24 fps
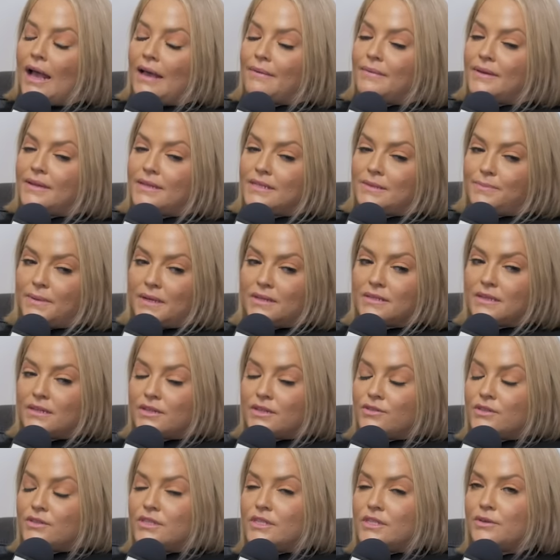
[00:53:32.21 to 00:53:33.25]
I mean, it depends
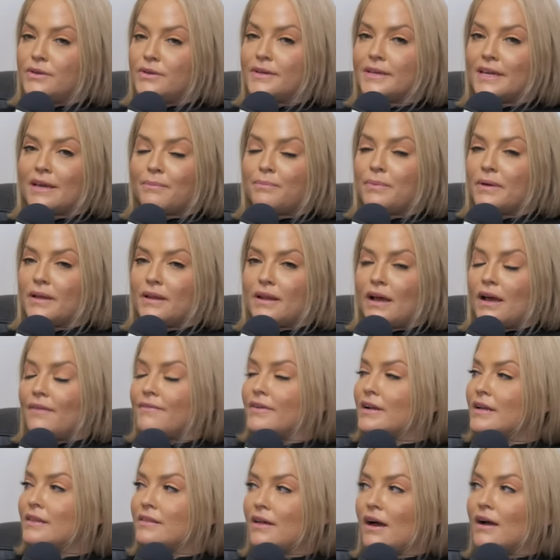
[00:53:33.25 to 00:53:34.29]
on who's doing it, but not
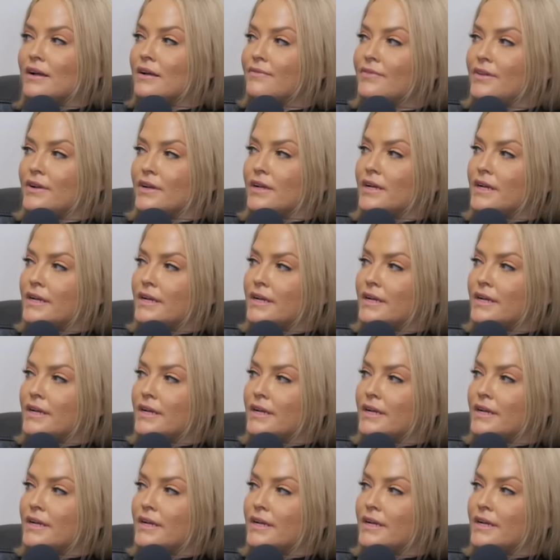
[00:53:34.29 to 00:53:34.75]
very long if they're